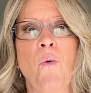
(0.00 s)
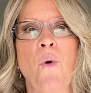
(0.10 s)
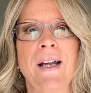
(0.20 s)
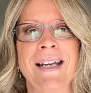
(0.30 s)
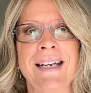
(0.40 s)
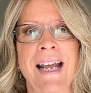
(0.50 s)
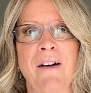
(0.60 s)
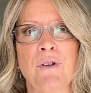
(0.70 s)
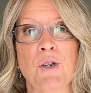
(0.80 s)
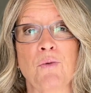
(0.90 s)
what an
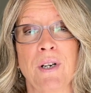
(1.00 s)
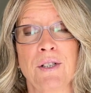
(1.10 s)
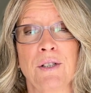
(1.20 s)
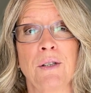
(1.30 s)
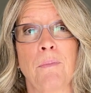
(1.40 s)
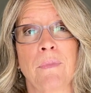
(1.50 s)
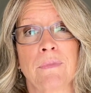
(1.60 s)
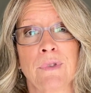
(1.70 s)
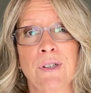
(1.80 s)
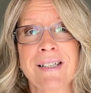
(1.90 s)
average rental
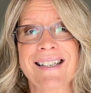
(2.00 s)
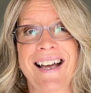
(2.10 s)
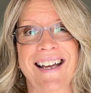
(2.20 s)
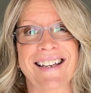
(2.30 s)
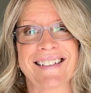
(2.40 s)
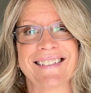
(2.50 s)
looks like.